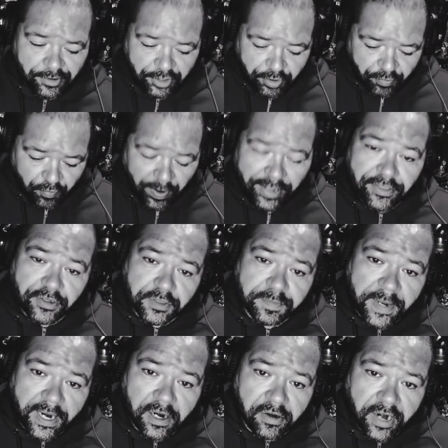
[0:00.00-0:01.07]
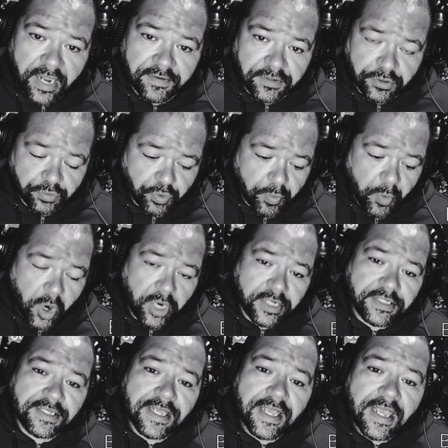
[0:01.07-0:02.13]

Write those paragraphs, those remarks,